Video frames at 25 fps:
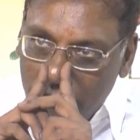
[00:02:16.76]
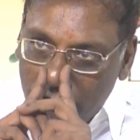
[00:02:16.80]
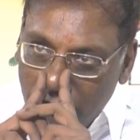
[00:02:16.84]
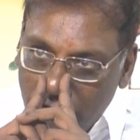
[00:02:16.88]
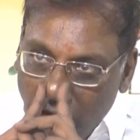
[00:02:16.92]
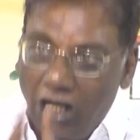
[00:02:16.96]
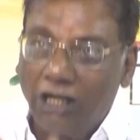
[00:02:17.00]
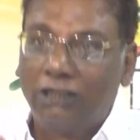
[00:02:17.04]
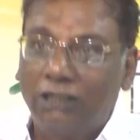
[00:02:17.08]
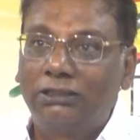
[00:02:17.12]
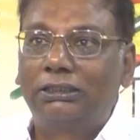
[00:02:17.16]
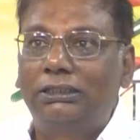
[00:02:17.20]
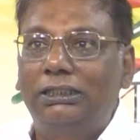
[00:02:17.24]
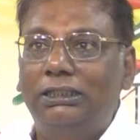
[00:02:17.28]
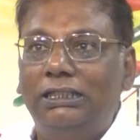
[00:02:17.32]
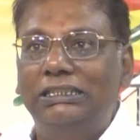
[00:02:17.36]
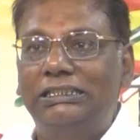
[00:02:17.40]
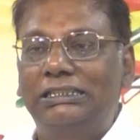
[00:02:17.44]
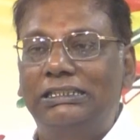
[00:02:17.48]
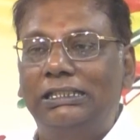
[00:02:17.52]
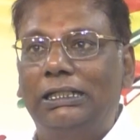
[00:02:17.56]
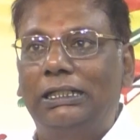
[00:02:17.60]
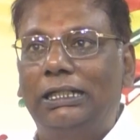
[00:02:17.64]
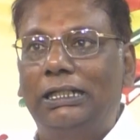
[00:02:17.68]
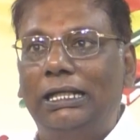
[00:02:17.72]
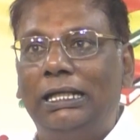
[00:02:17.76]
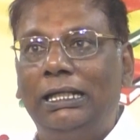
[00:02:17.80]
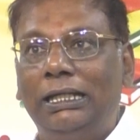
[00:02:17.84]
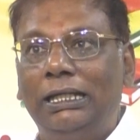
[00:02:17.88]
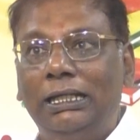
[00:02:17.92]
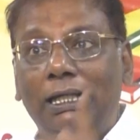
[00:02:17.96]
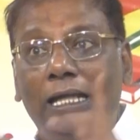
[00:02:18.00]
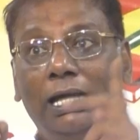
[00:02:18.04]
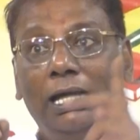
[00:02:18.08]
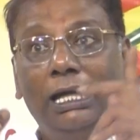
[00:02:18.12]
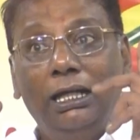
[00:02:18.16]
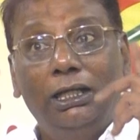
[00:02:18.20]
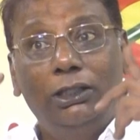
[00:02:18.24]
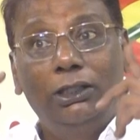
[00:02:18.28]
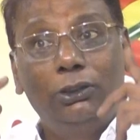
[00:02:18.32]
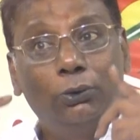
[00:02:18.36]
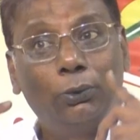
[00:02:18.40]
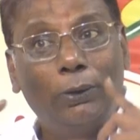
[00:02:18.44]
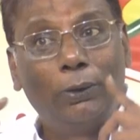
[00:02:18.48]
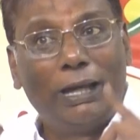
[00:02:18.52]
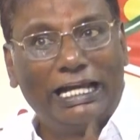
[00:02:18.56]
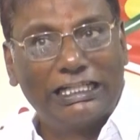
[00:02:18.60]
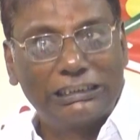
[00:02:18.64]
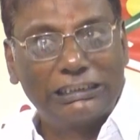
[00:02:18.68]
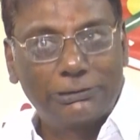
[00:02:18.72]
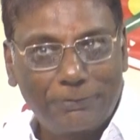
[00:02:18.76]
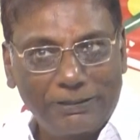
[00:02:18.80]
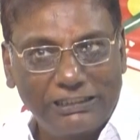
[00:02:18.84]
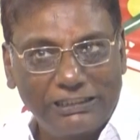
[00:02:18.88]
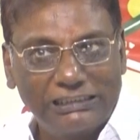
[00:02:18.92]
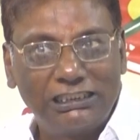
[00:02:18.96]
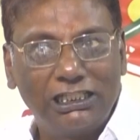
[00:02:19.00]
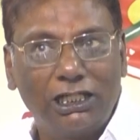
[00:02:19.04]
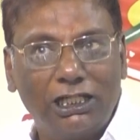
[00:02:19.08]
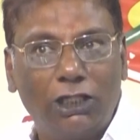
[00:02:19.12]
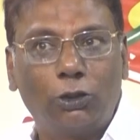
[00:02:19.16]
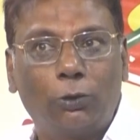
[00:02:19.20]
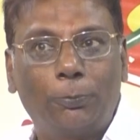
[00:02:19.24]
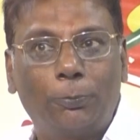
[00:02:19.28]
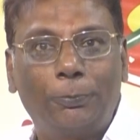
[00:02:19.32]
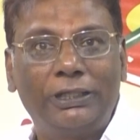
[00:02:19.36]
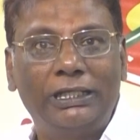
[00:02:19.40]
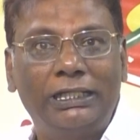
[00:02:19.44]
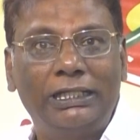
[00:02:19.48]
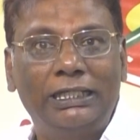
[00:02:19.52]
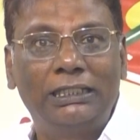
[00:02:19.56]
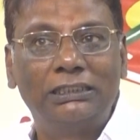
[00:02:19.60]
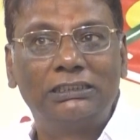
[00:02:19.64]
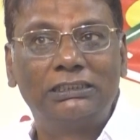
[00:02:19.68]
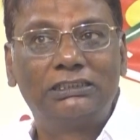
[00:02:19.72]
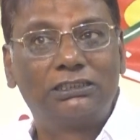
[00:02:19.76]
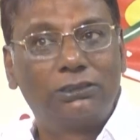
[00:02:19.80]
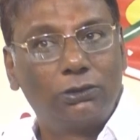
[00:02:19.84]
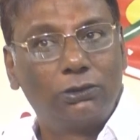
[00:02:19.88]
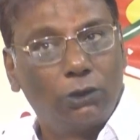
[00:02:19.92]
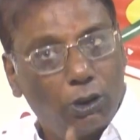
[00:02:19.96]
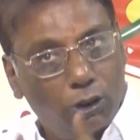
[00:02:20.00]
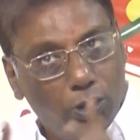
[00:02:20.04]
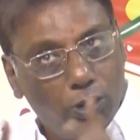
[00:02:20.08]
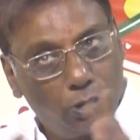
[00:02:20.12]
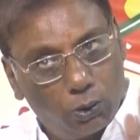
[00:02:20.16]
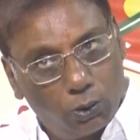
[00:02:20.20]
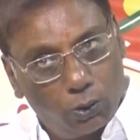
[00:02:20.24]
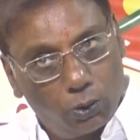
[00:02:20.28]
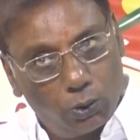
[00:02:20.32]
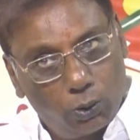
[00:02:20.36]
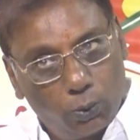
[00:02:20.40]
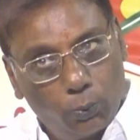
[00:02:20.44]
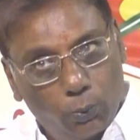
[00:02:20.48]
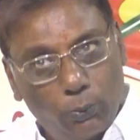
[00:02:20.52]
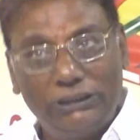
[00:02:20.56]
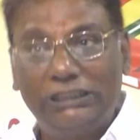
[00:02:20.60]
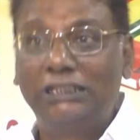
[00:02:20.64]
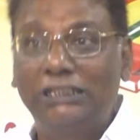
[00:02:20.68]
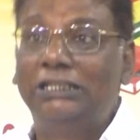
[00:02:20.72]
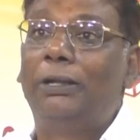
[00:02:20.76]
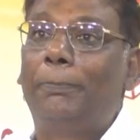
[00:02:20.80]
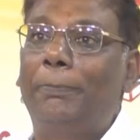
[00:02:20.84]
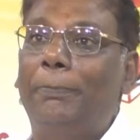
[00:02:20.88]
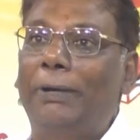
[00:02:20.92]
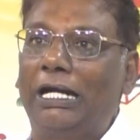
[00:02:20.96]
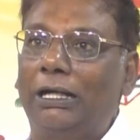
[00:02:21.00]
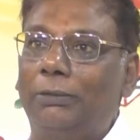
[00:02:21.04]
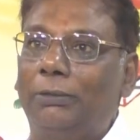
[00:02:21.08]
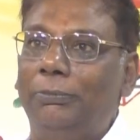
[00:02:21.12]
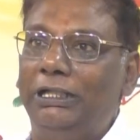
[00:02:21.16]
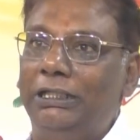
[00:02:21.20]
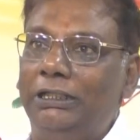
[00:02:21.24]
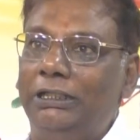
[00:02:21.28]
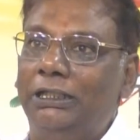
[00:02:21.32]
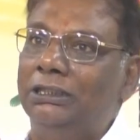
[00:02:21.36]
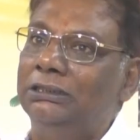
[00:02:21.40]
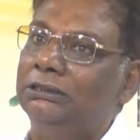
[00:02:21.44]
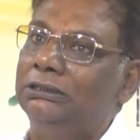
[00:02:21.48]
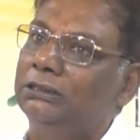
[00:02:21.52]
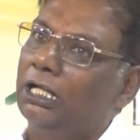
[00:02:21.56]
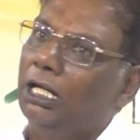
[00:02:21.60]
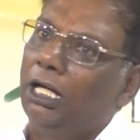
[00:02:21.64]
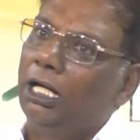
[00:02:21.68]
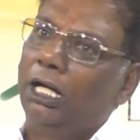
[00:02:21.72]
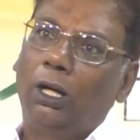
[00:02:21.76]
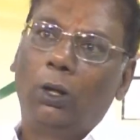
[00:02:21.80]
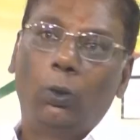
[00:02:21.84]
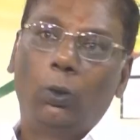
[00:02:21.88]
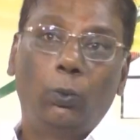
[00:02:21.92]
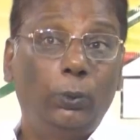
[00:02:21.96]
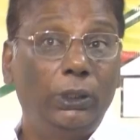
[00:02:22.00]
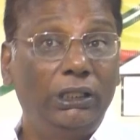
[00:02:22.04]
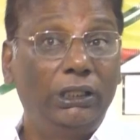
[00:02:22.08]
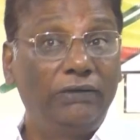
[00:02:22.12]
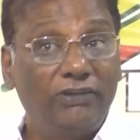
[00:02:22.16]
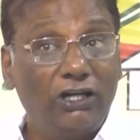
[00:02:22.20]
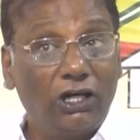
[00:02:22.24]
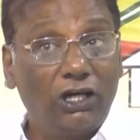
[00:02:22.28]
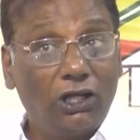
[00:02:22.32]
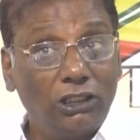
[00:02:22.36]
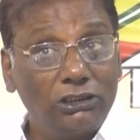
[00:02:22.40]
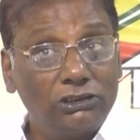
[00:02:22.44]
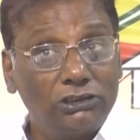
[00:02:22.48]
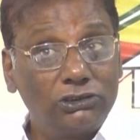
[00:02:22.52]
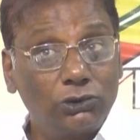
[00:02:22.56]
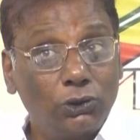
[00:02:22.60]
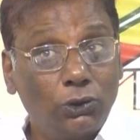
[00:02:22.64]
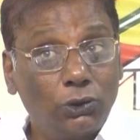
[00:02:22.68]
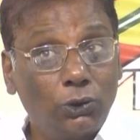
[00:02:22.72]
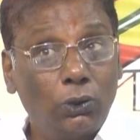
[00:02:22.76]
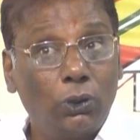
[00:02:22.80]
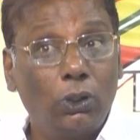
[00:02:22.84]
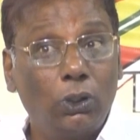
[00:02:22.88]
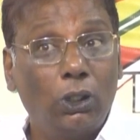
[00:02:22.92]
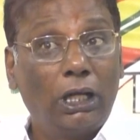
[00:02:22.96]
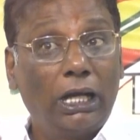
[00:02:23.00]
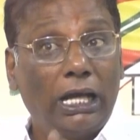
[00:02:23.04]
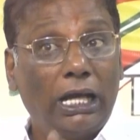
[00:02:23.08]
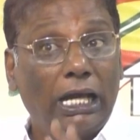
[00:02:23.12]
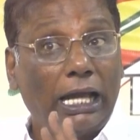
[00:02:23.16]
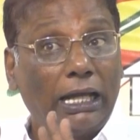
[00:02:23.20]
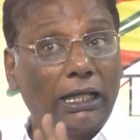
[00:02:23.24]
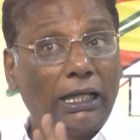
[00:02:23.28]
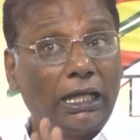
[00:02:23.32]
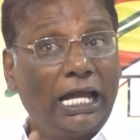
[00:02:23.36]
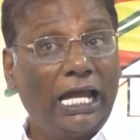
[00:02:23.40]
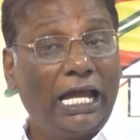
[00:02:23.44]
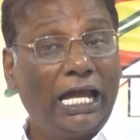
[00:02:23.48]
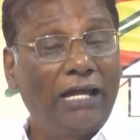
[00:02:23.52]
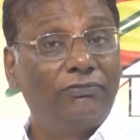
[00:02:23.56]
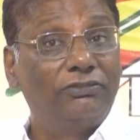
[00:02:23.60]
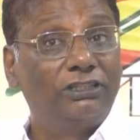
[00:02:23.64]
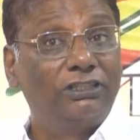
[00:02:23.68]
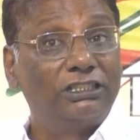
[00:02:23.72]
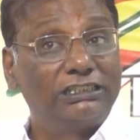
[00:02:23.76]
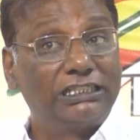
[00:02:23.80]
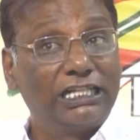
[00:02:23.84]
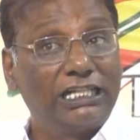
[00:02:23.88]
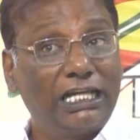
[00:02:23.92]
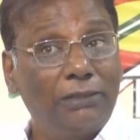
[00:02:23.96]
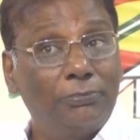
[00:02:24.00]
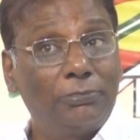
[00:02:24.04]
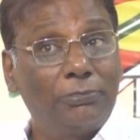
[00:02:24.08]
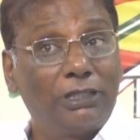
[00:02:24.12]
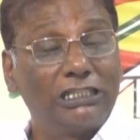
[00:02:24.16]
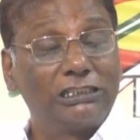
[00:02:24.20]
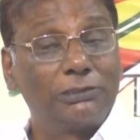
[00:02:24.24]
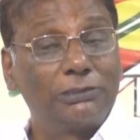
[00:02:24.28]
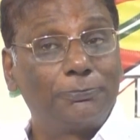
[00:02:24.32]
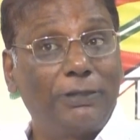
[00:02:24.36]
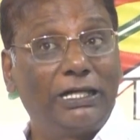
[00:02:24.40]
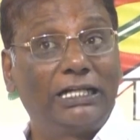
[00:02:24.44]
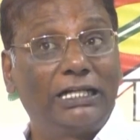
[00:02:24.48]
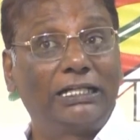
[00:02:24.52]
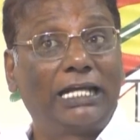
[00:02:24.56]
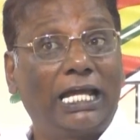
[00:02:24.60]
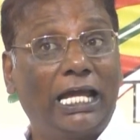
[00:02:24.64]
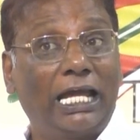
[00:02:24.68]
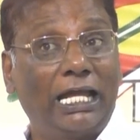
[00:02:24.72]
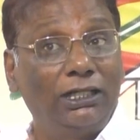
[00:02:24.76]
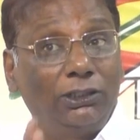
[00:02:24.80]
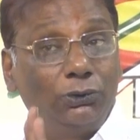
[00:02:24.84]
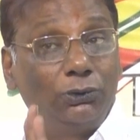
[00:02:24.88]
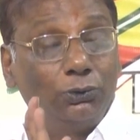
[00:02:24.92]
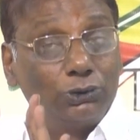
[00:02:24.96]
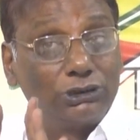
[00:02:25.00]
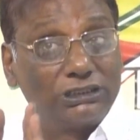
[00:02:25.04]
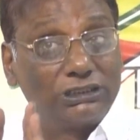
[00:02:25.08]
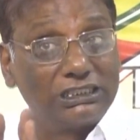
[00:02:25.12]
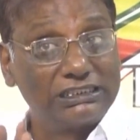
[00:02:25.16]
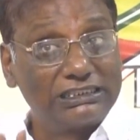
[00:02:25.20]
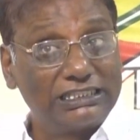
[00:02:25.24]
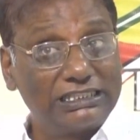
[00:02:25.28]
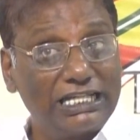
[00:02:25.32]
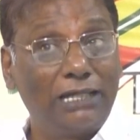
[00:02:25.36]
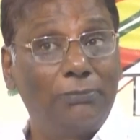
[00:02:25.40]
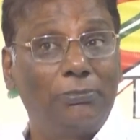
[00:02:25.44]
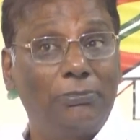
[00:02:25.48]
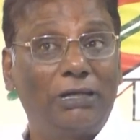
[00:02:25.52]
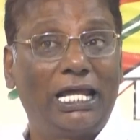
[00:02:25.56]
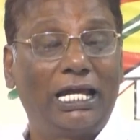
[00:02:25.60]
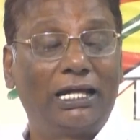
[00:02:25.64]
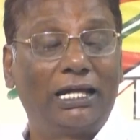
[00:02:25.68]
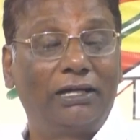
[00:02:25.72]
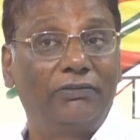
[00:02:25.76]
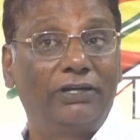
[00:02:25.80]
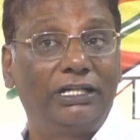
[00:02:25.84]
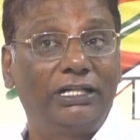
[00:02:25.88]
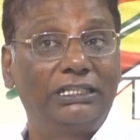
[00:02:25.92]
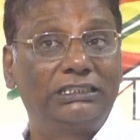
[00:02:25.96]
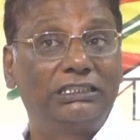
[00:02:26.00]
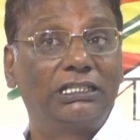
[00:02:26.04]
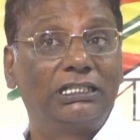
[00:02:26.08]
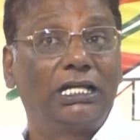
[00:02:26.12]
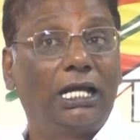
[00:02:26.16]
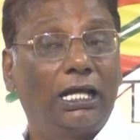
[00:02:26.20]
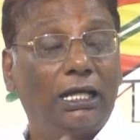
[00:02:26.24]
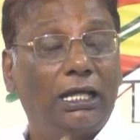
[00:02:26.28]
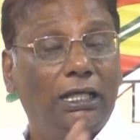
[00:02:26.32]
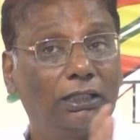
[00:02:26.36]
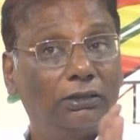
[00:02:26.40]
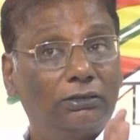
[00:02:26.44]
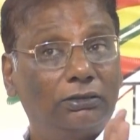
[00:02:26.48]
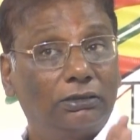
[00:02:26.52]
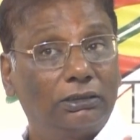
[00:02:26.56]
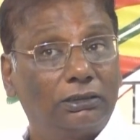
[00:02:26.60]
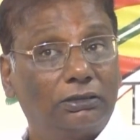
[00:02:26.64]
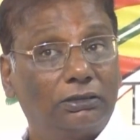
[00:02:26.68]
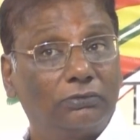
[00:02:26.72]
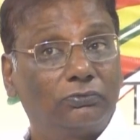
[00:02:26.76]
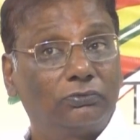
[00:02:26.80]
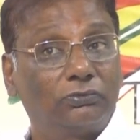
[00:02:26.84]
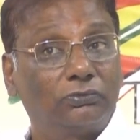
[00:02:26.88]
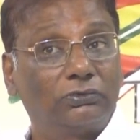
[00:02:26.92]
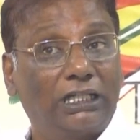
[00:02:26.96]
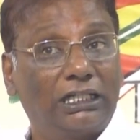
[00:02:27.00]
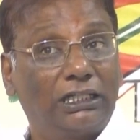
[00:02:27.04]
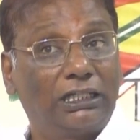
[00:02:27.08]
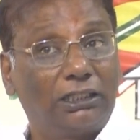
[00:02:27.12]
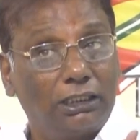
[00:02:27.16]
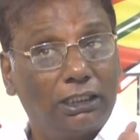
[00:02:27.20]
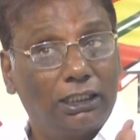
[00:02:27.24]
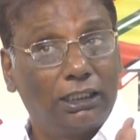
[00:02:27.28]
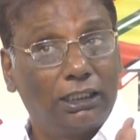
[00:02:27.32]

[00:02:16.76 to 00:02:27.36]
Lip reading: talk decently. You express your opinions within the parameters. We will also have the same respect and use the same language. But